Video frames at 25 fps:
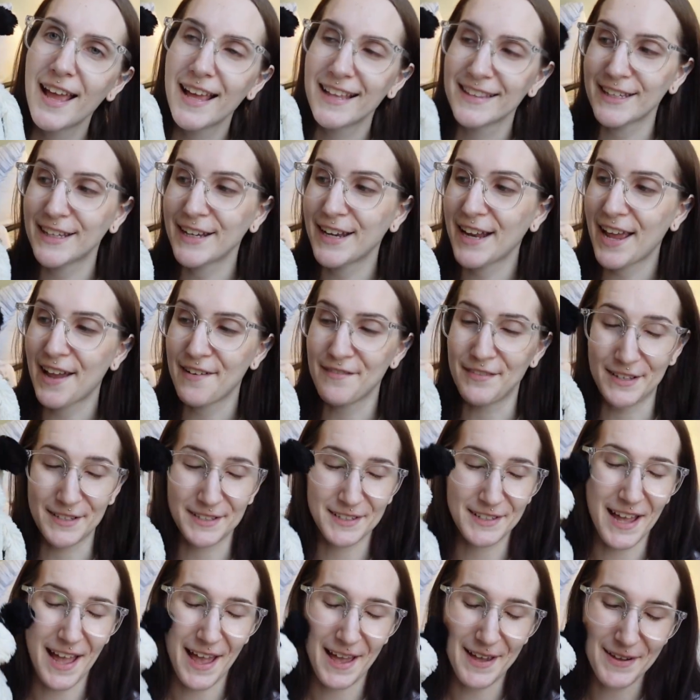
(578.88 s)
Then I have
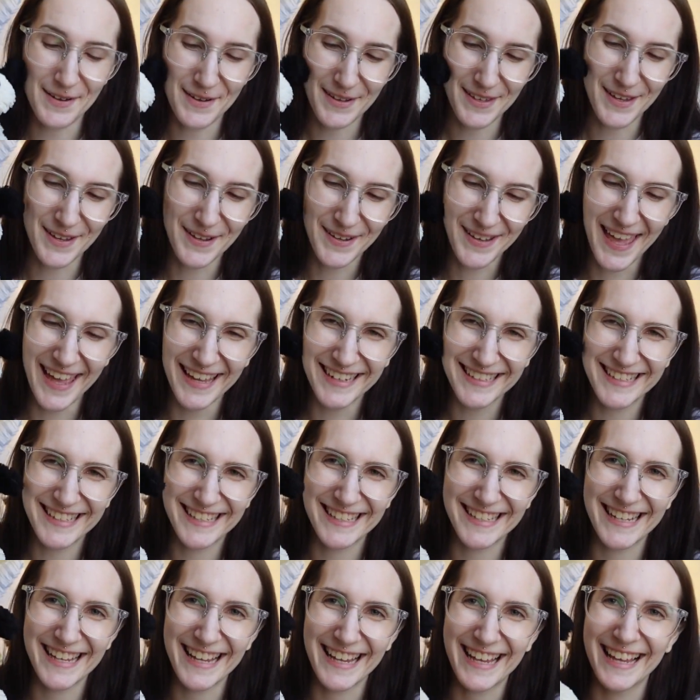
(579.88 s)
this guy who you can
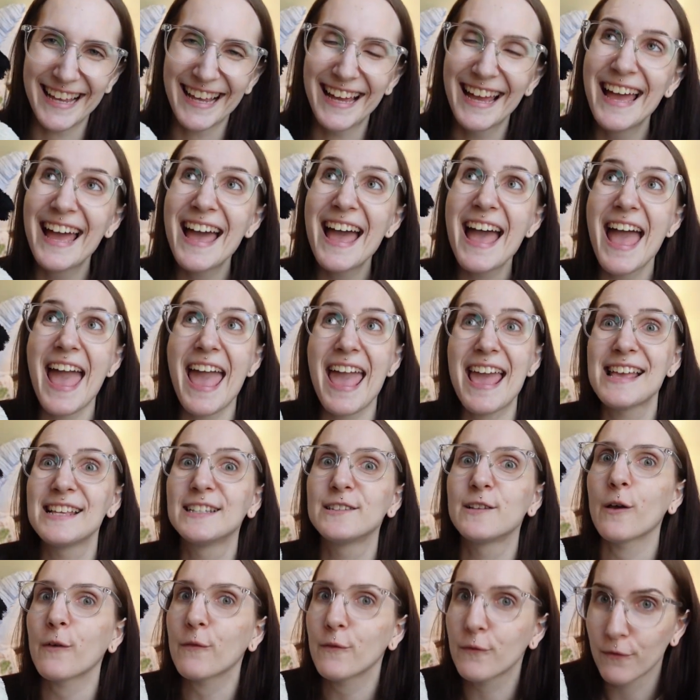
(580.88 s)
see
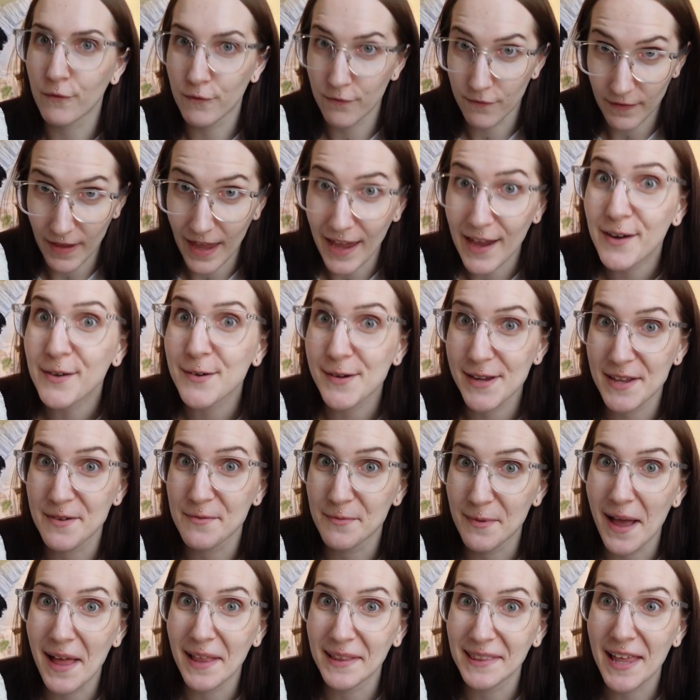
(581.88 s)
is very
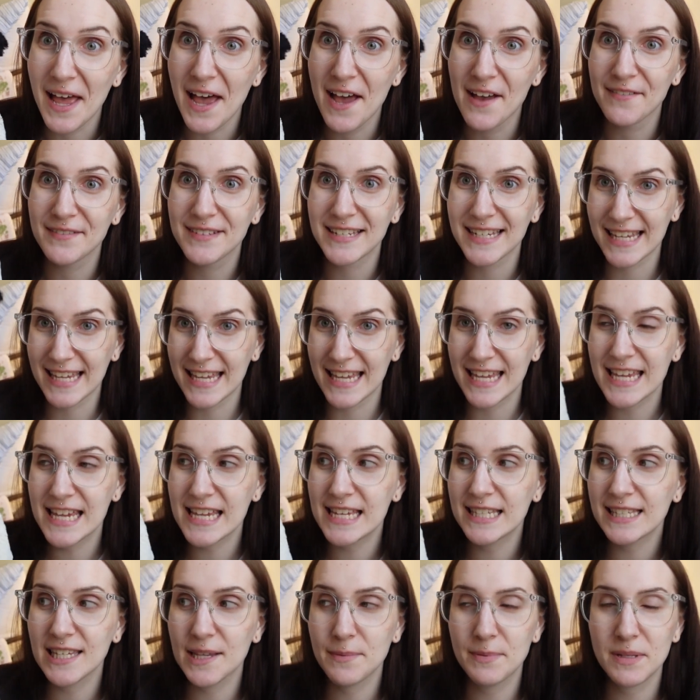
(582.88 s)
well loved.
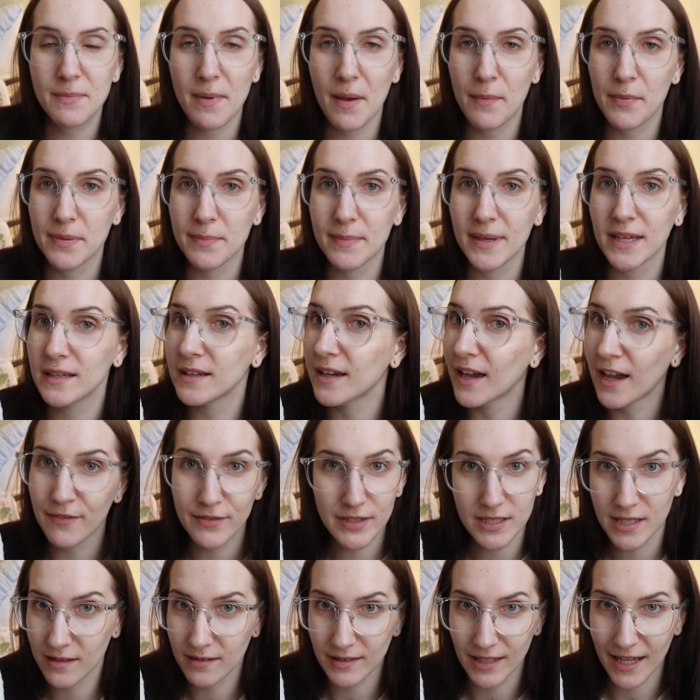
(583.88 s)
He sleeps in bed with me
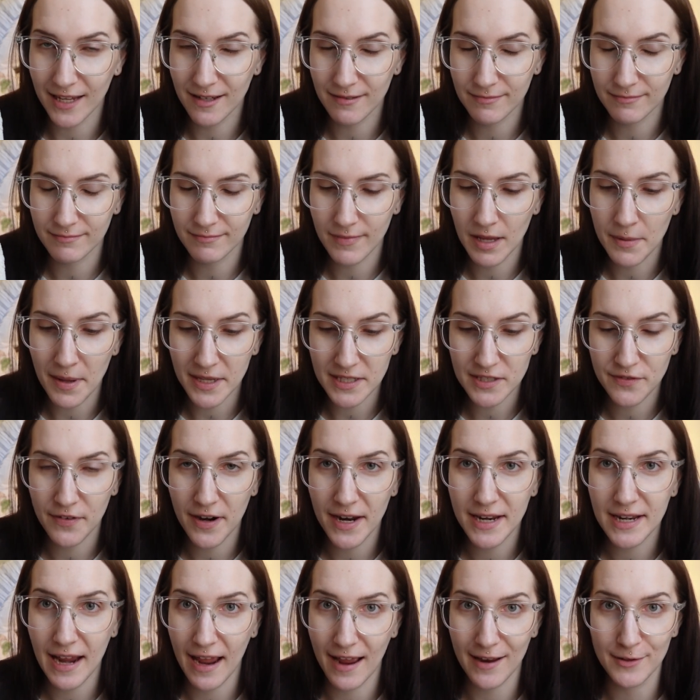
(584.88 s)
every single night. My best
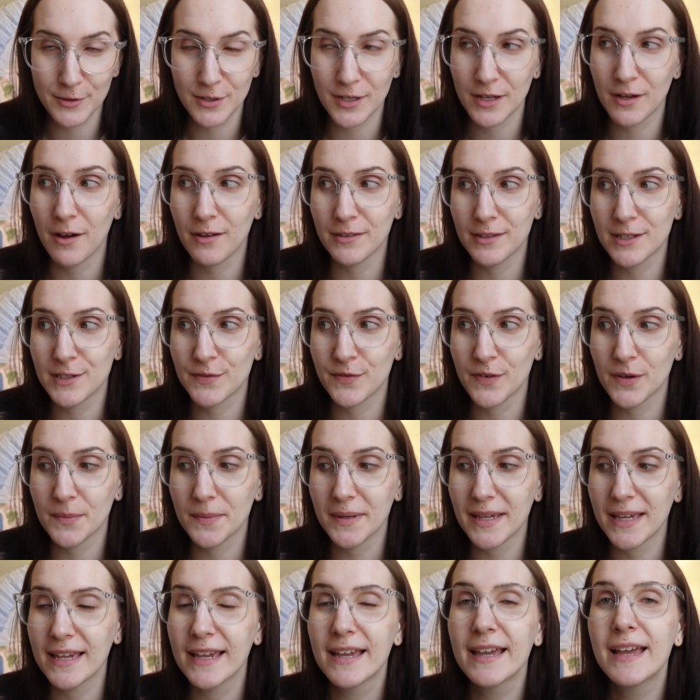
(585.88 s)
friend Ashley got this for
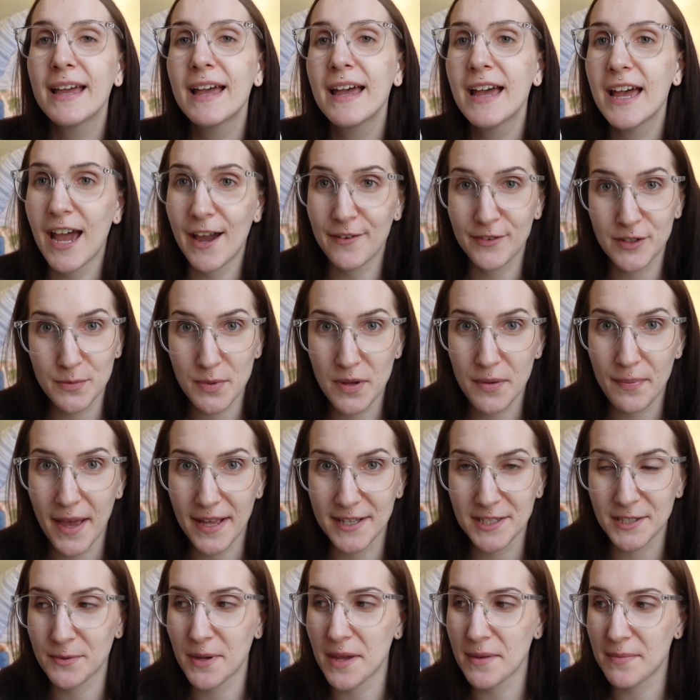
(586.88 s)
me after Boo
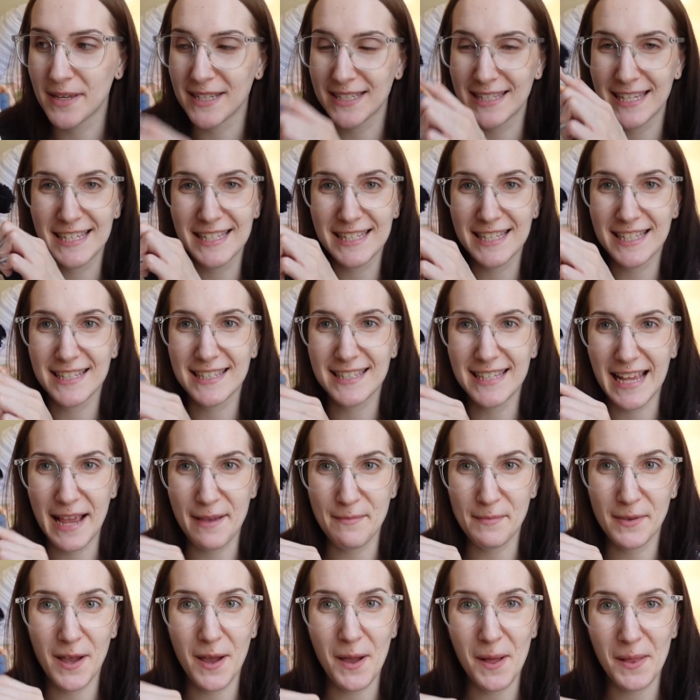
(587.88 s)
passed away because he's the
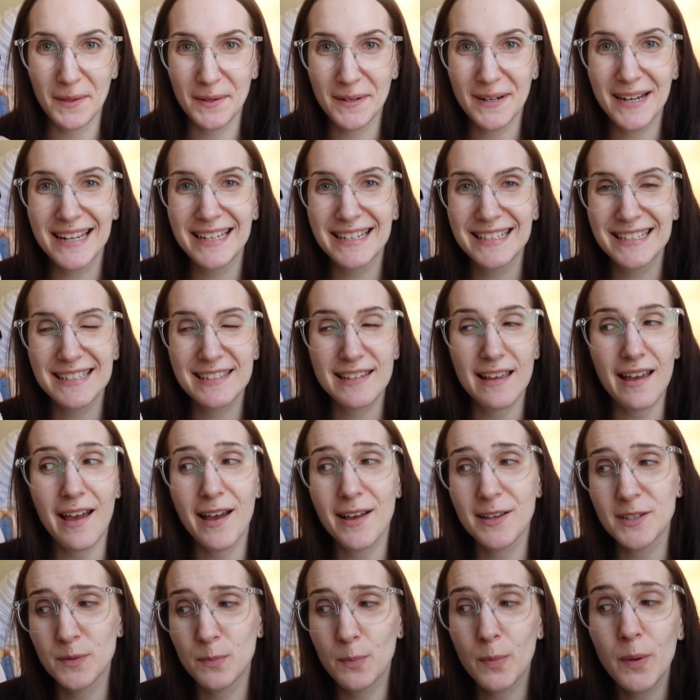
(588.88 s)
same colorings
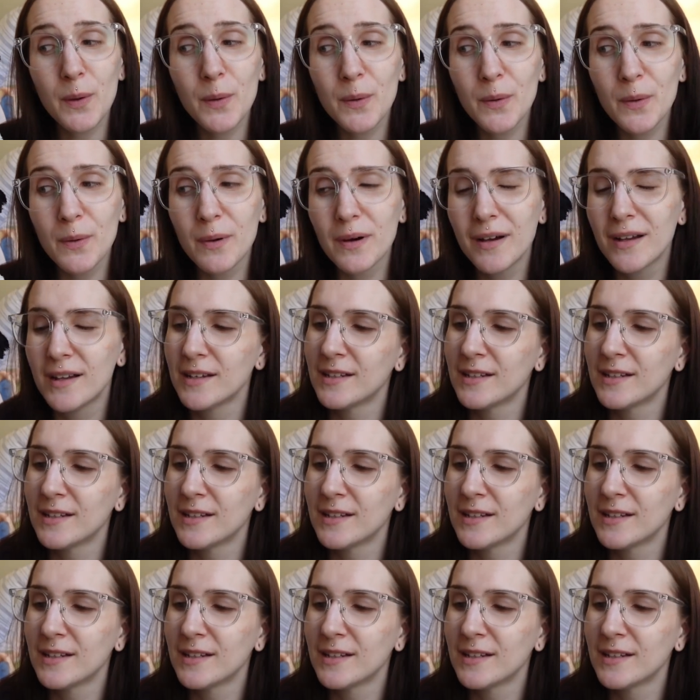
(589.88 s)
as Boo,